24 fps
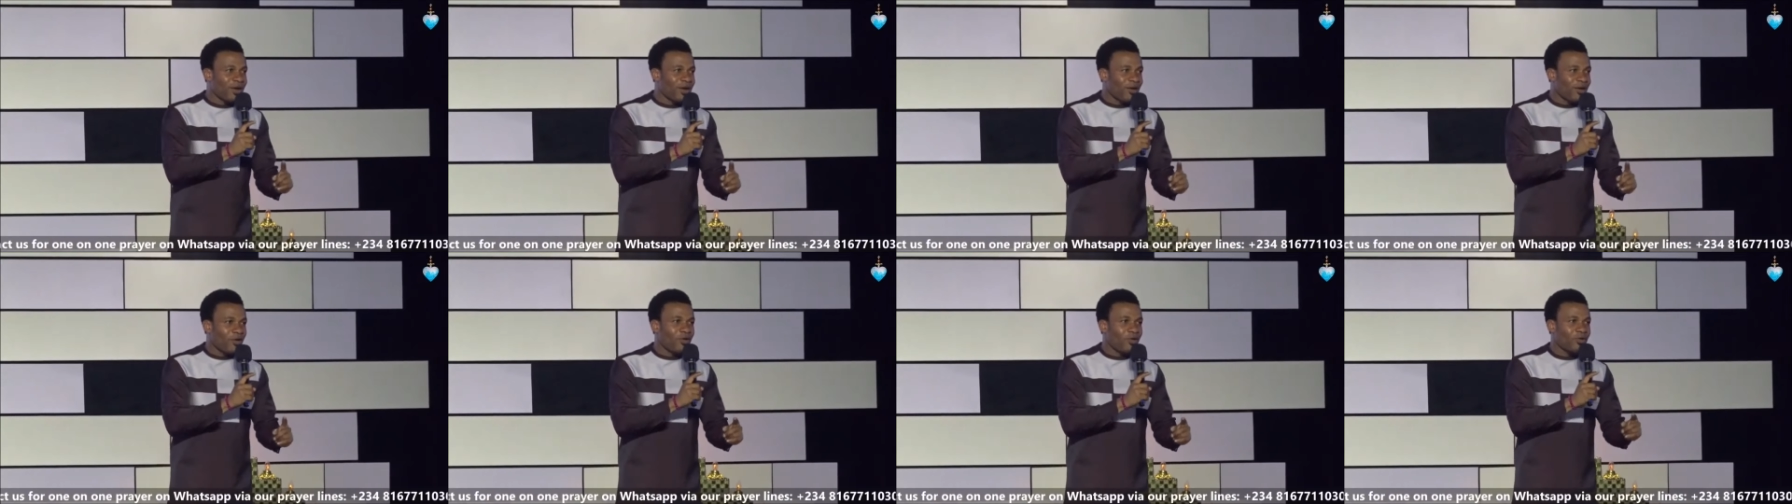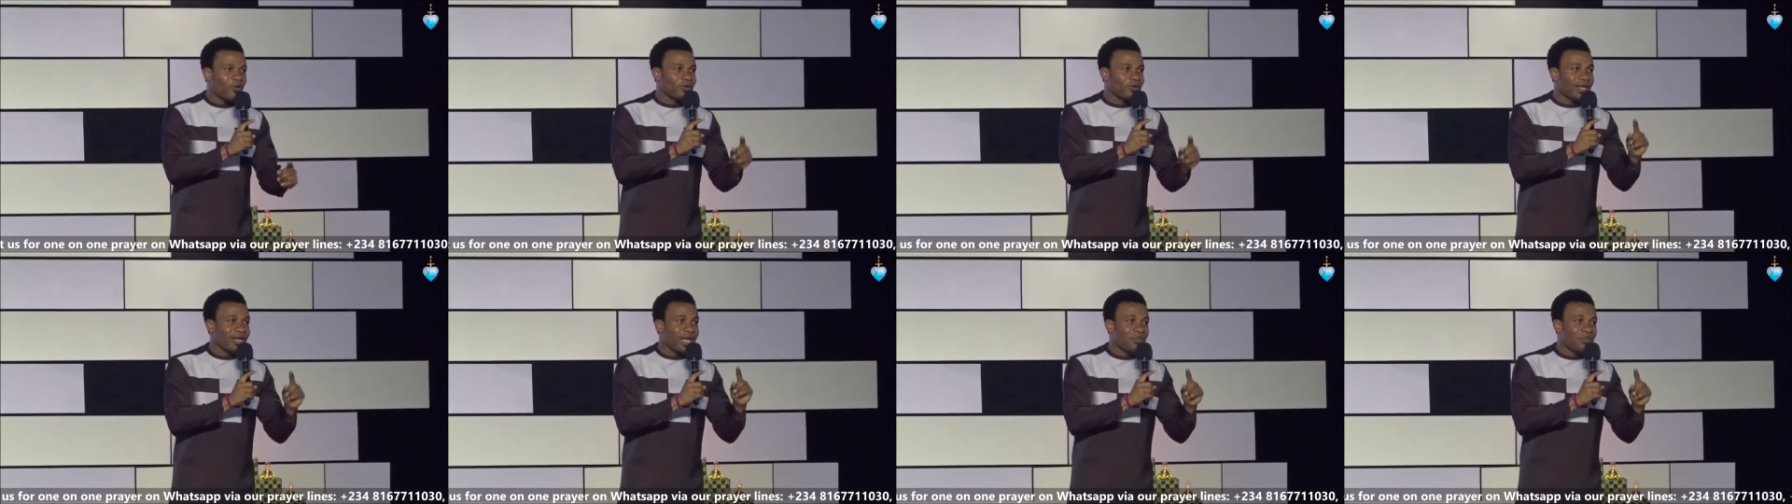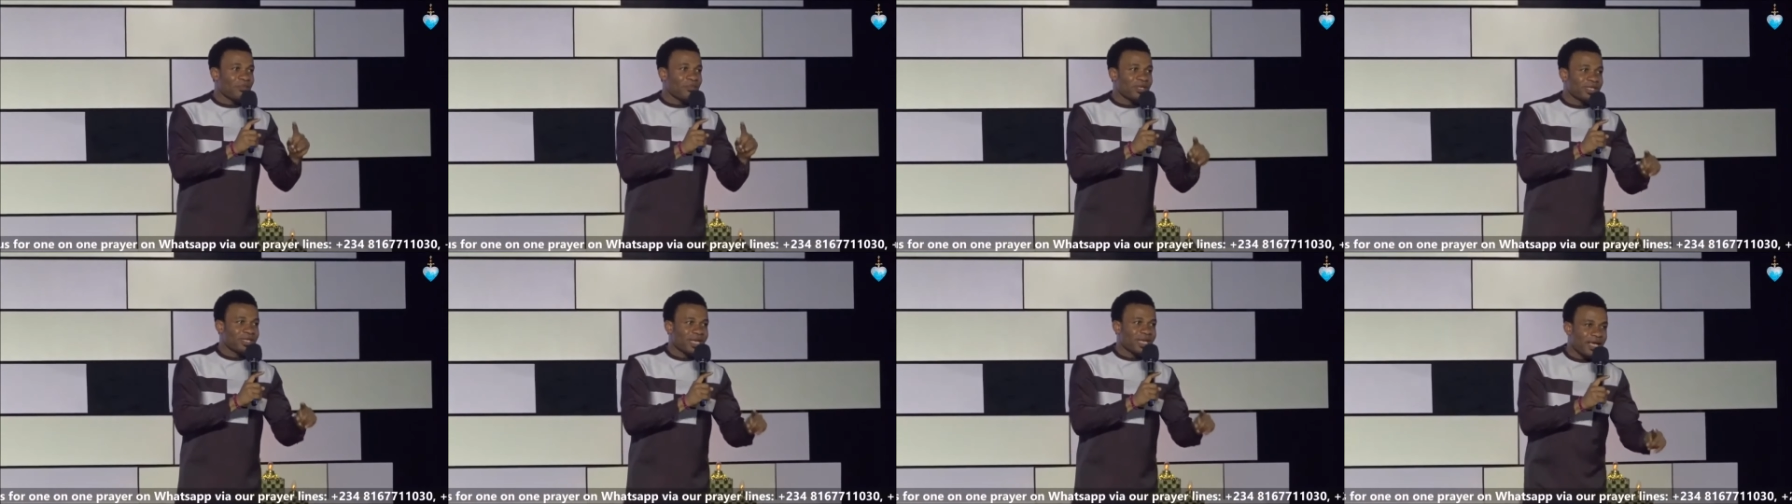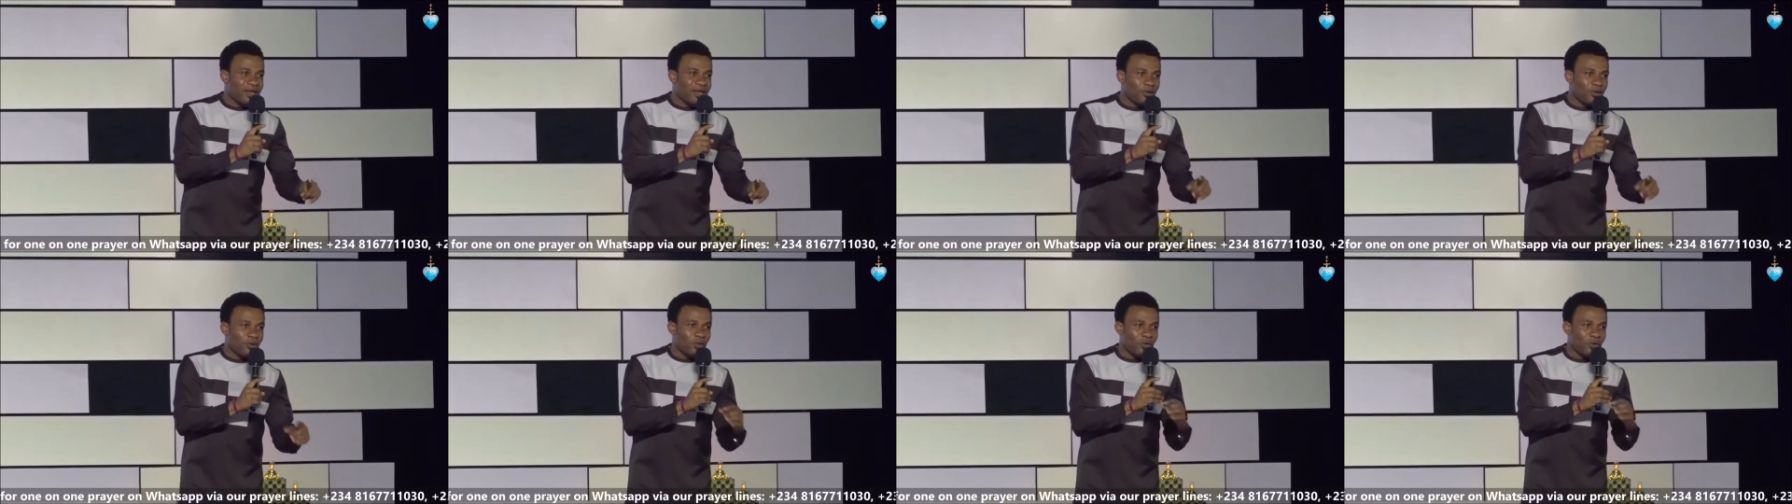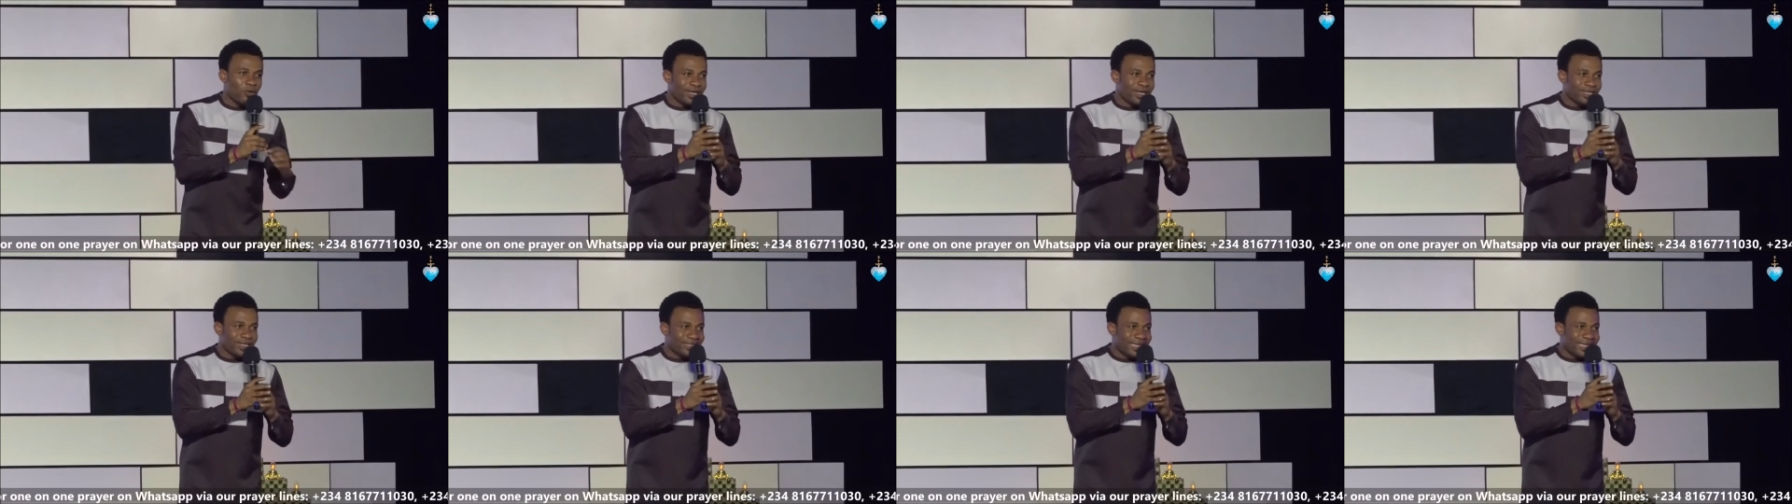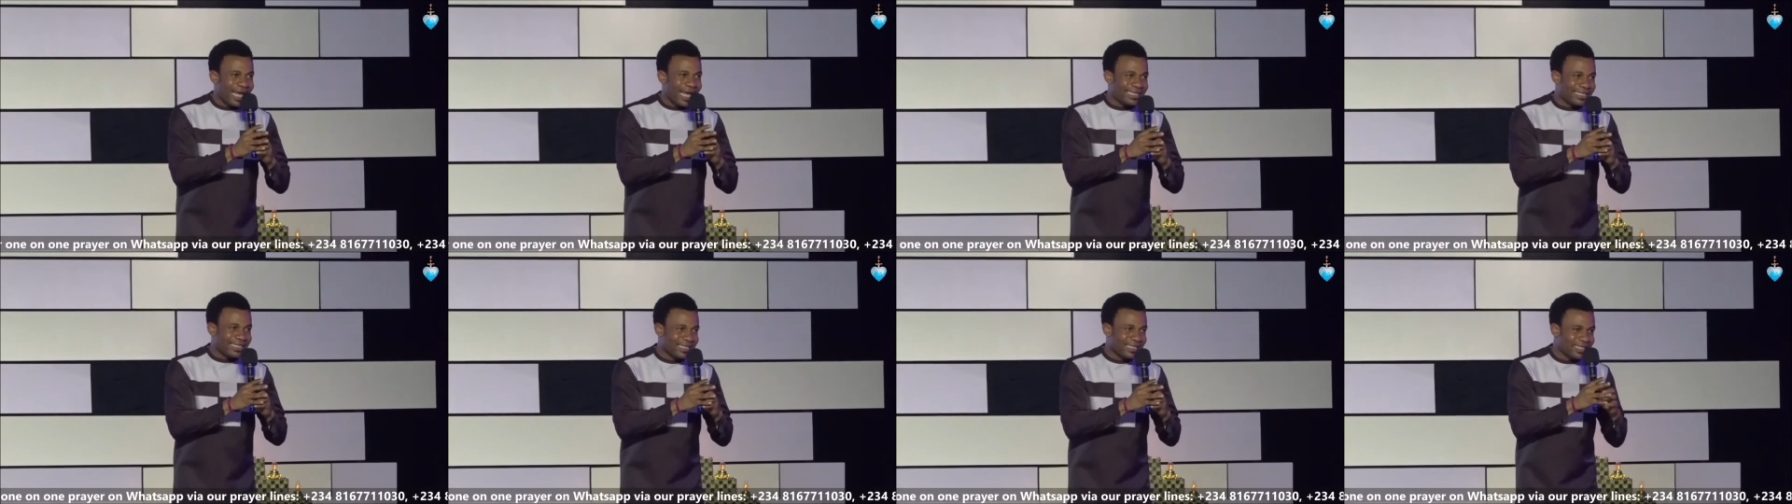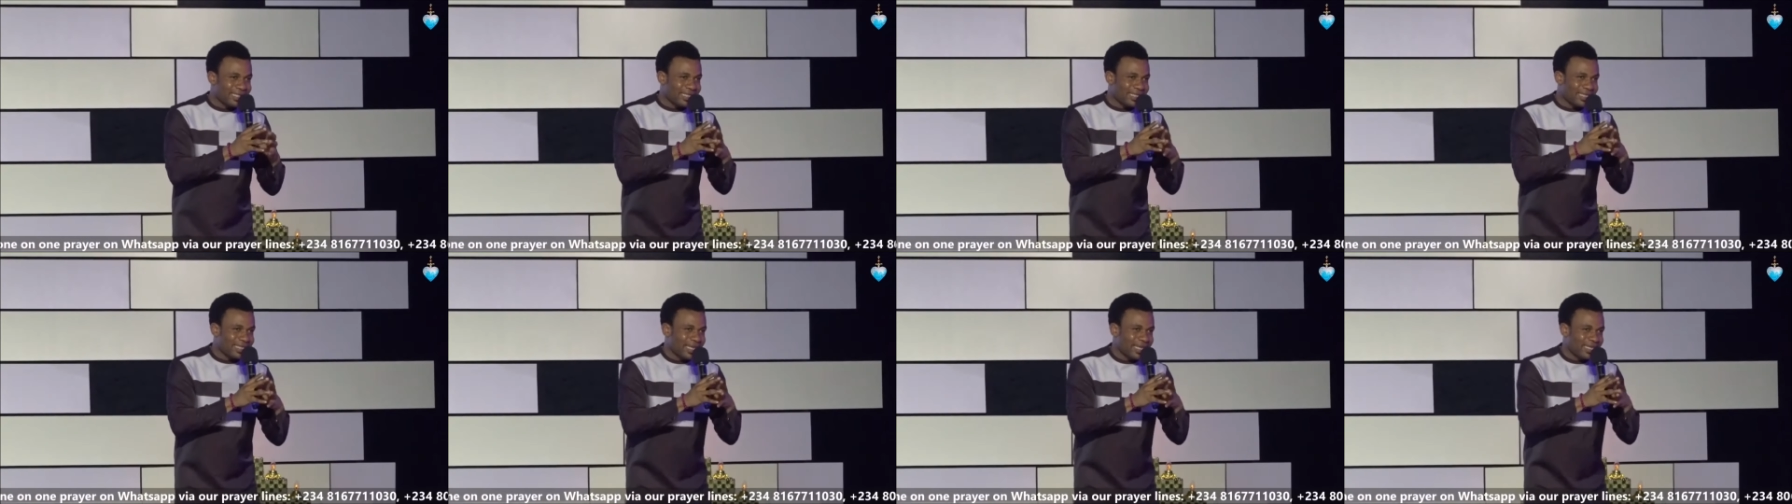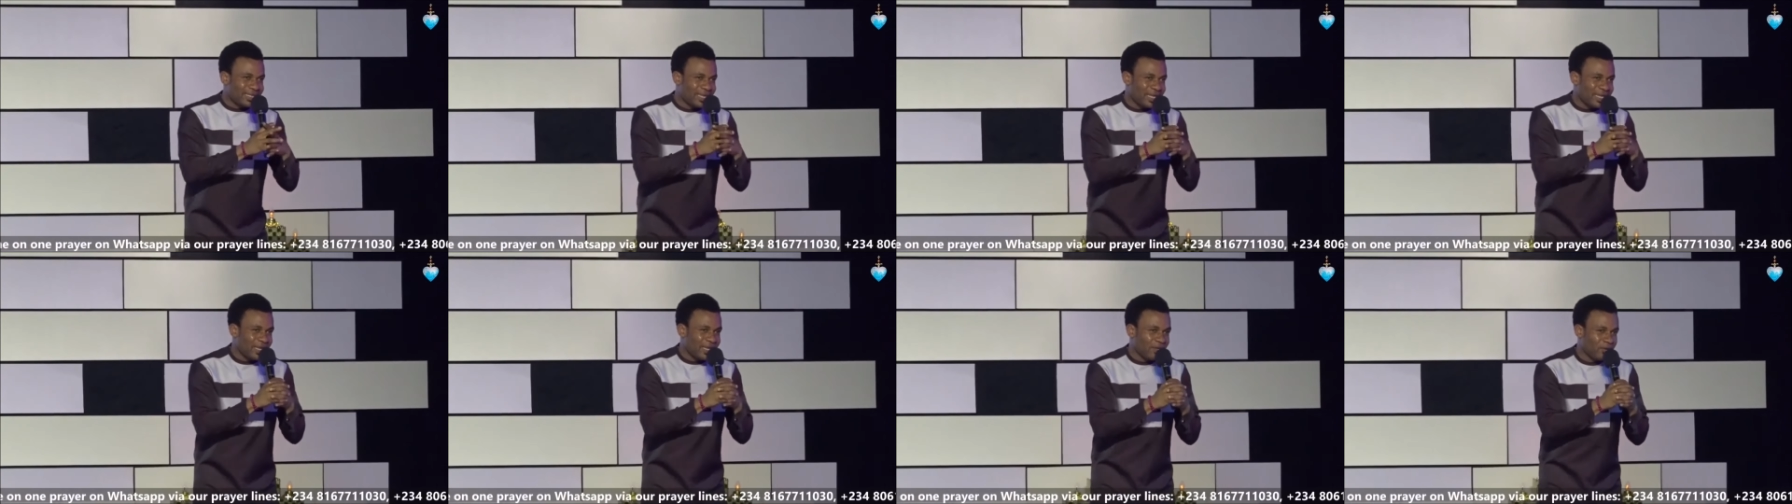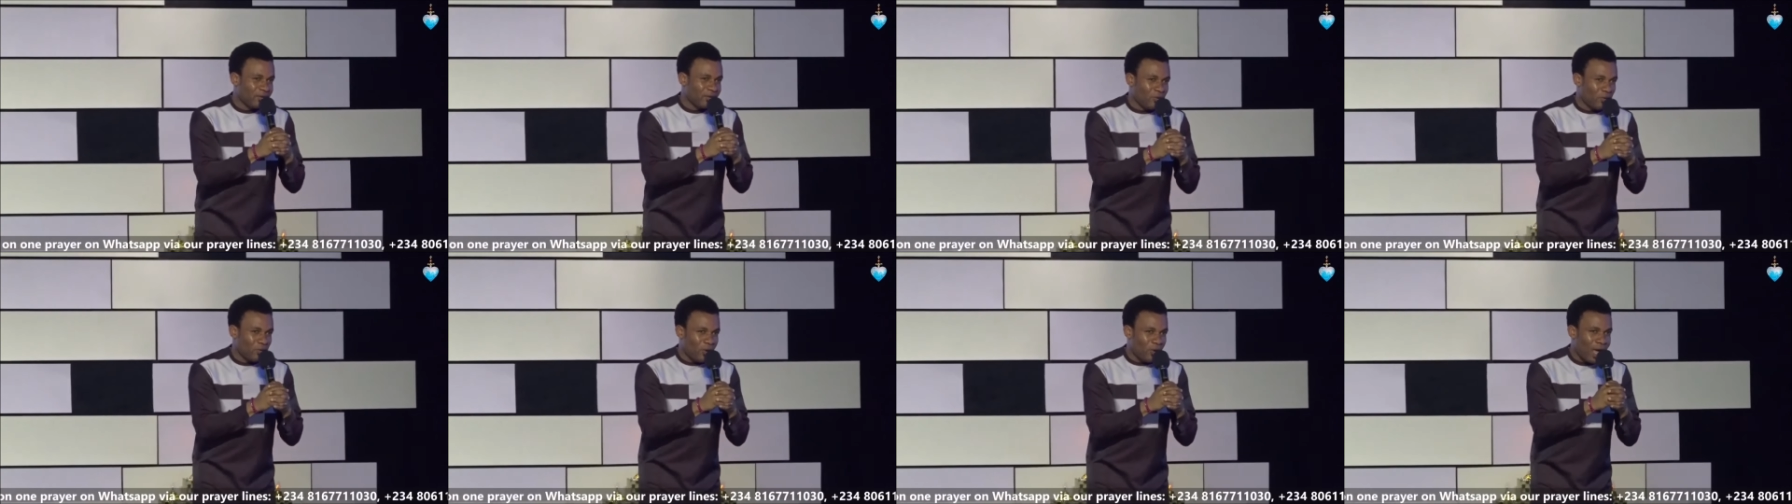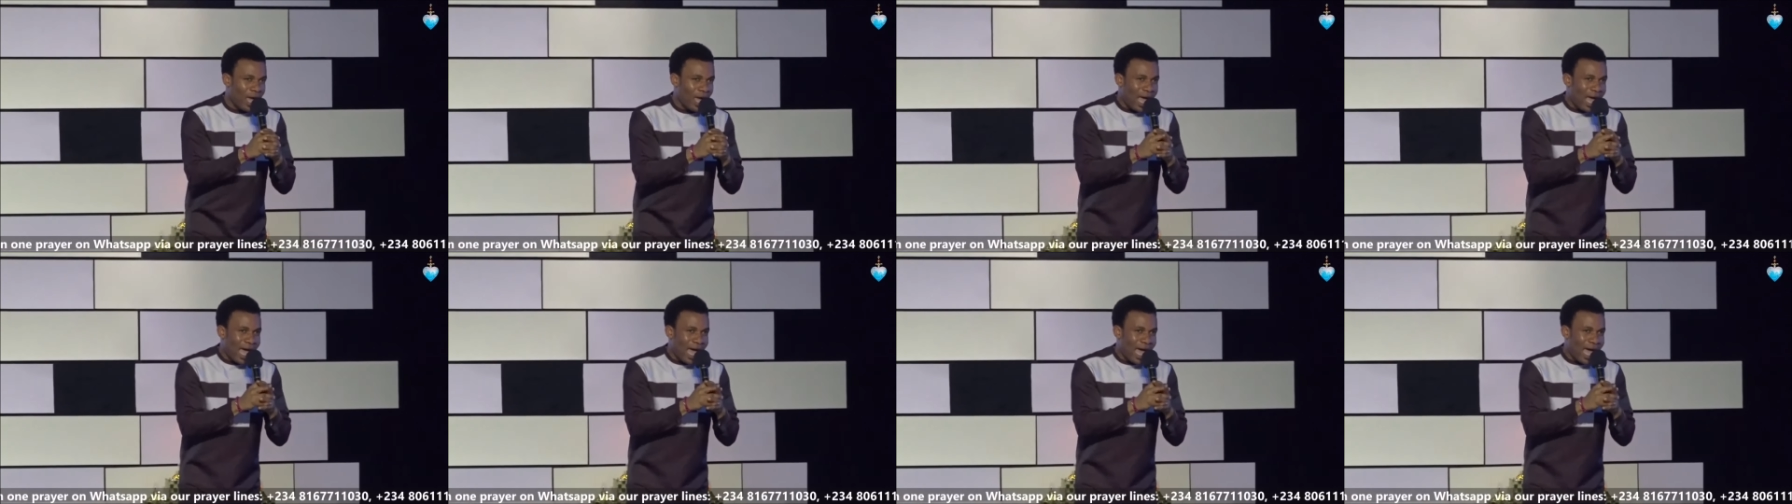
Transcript: Oh, let me tell you, that sin is enslaving you.